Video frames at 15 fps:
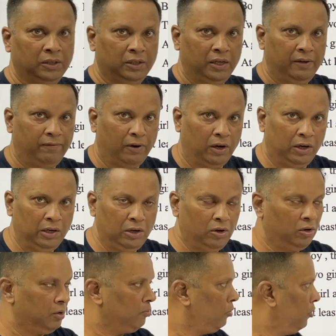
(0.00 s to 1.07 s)
If all
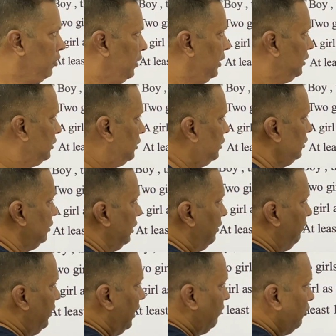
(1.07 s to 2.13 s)
are boys, then
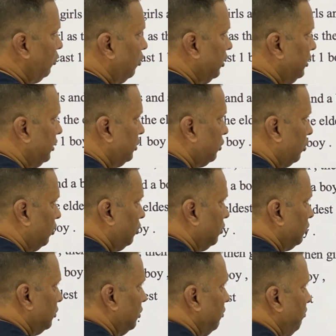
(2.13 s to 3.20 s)
we have to go in this row,
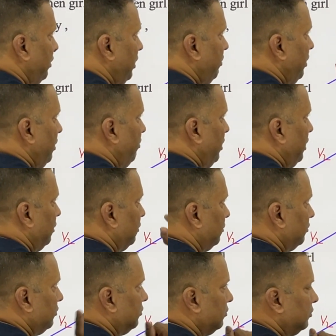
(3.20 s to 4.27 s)
B, B, B,
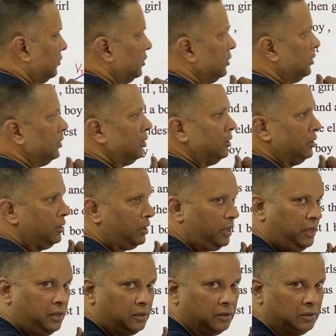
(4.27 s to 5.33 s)
right?